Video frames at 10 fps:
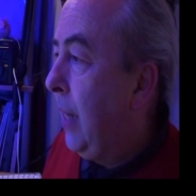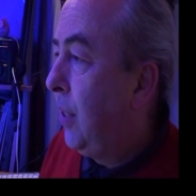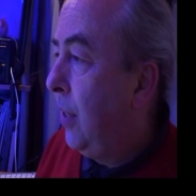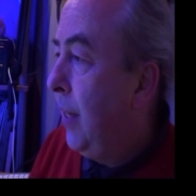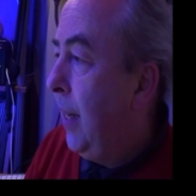
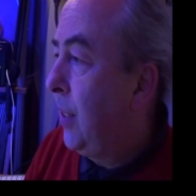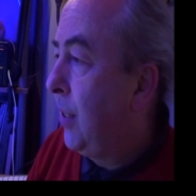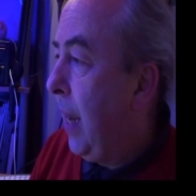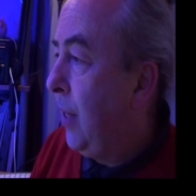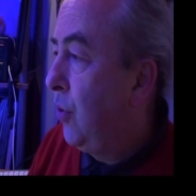so the
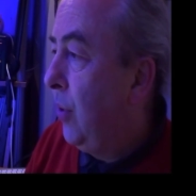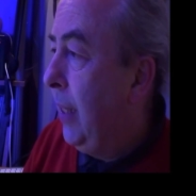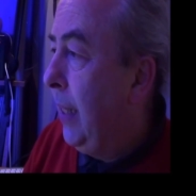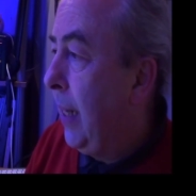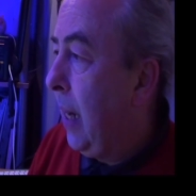next
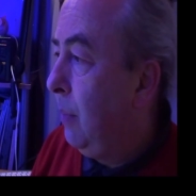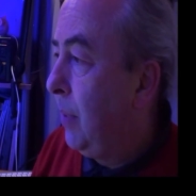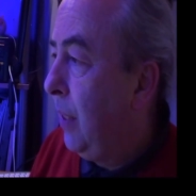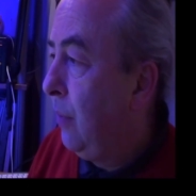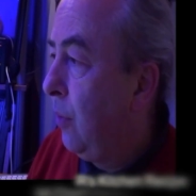entry
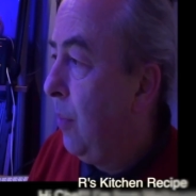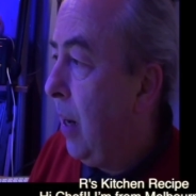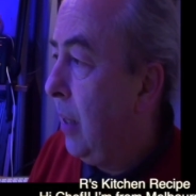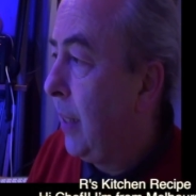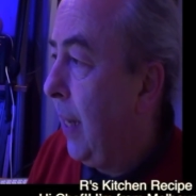comes in from
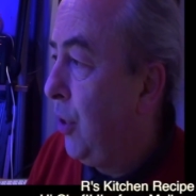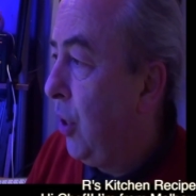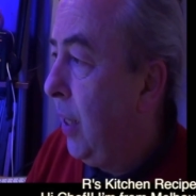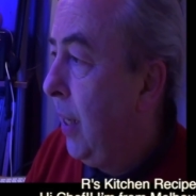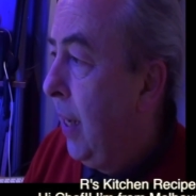R's
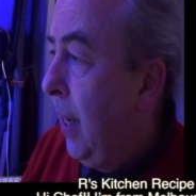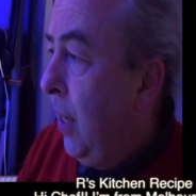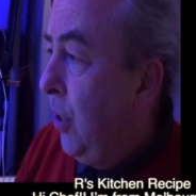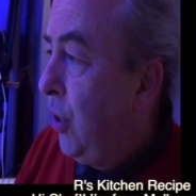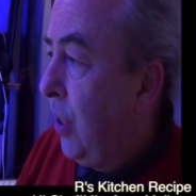Kitchen.
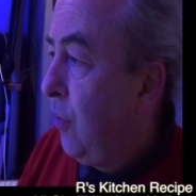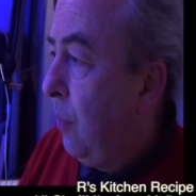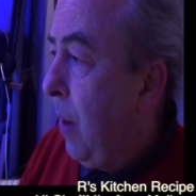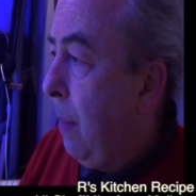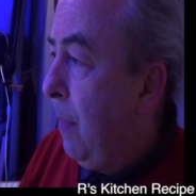She's
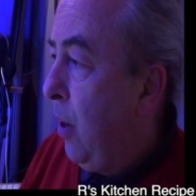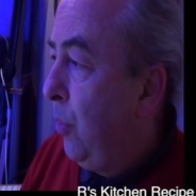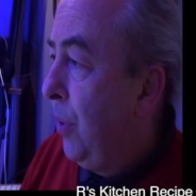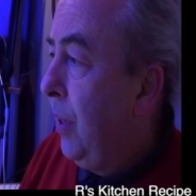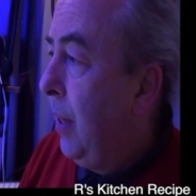from
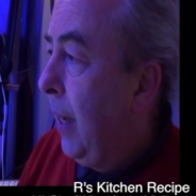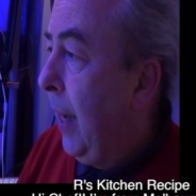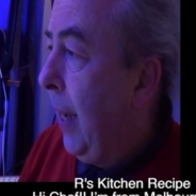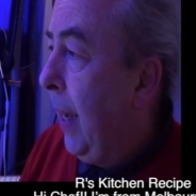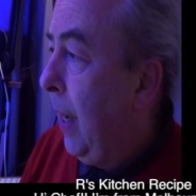Melbourne,
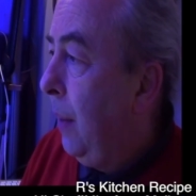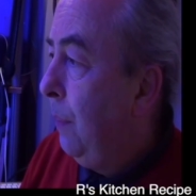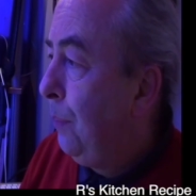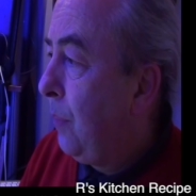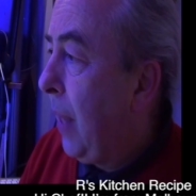
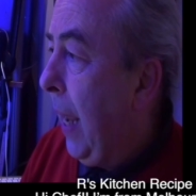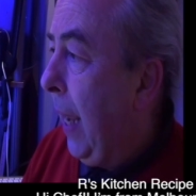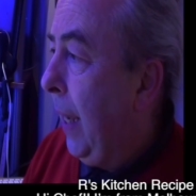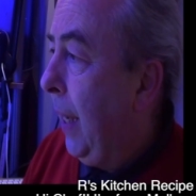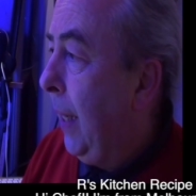
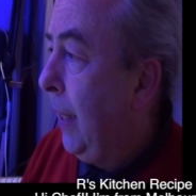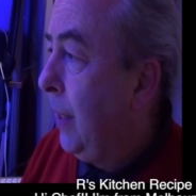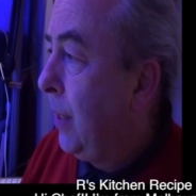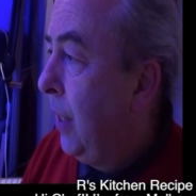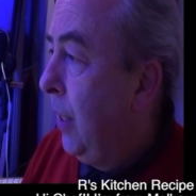
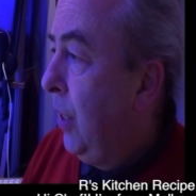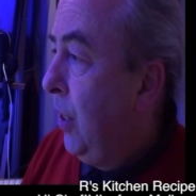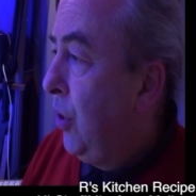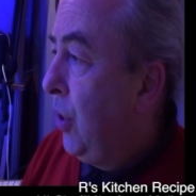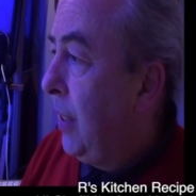and
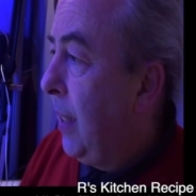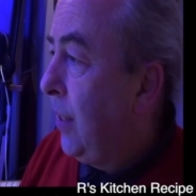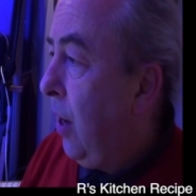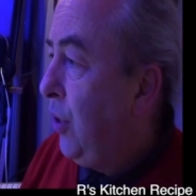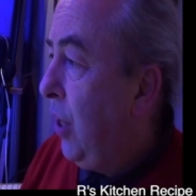she says,
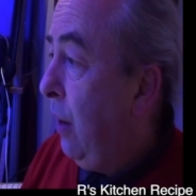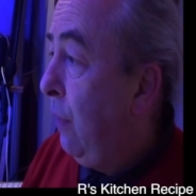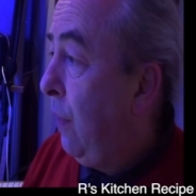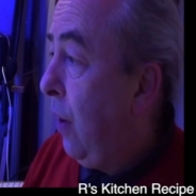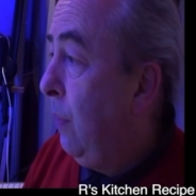hi
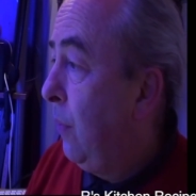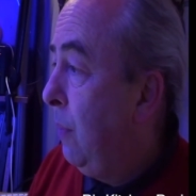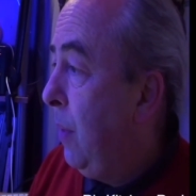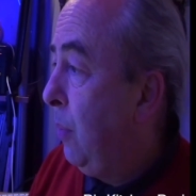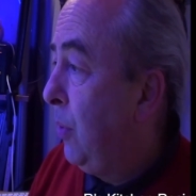chef, I'm
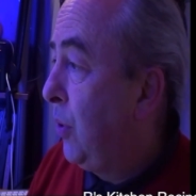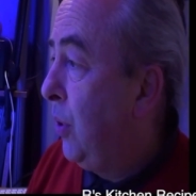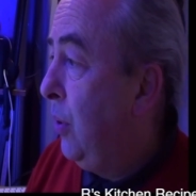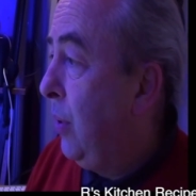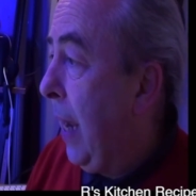from Melbourne
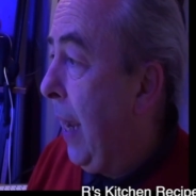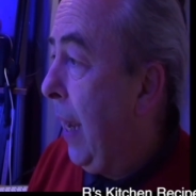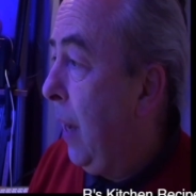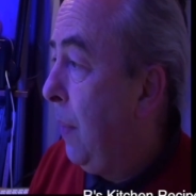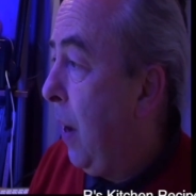too.
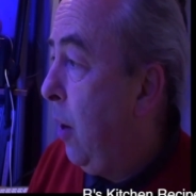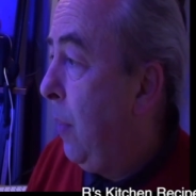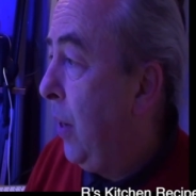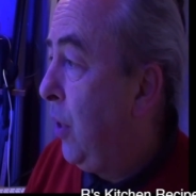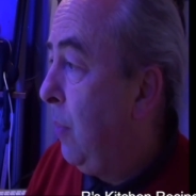How
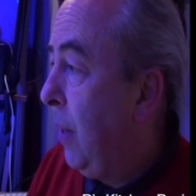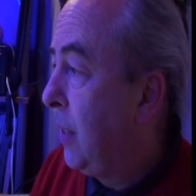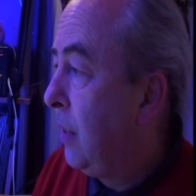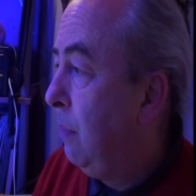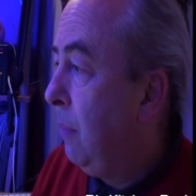about you make
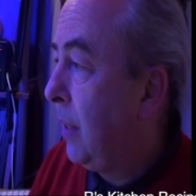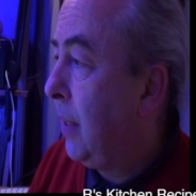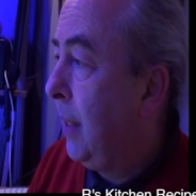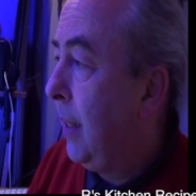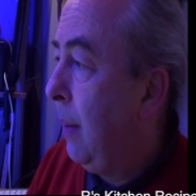some
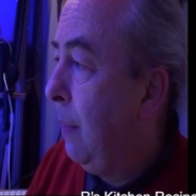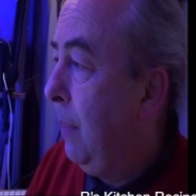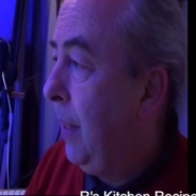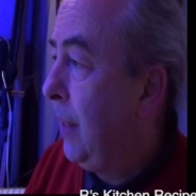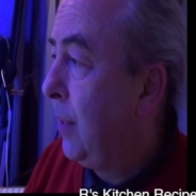mutton
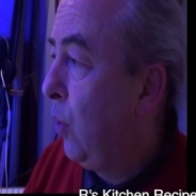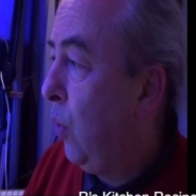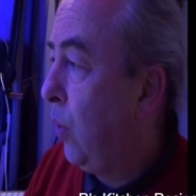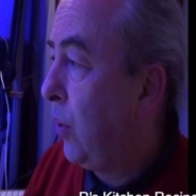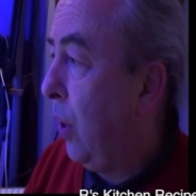mince
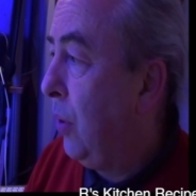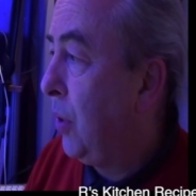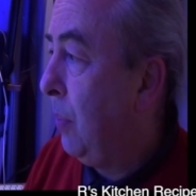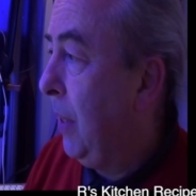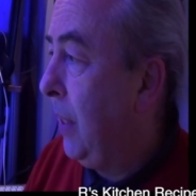or
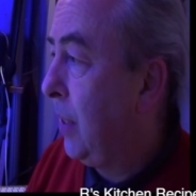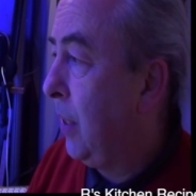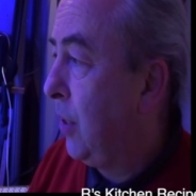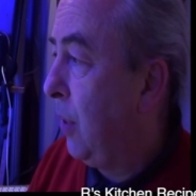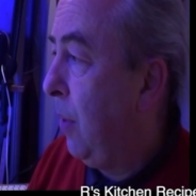goat mince
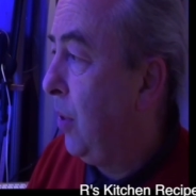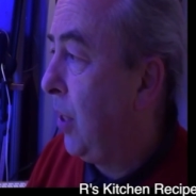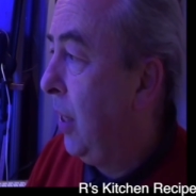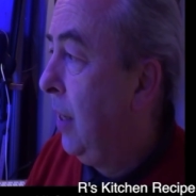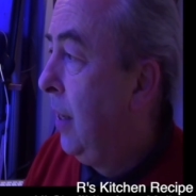samosa?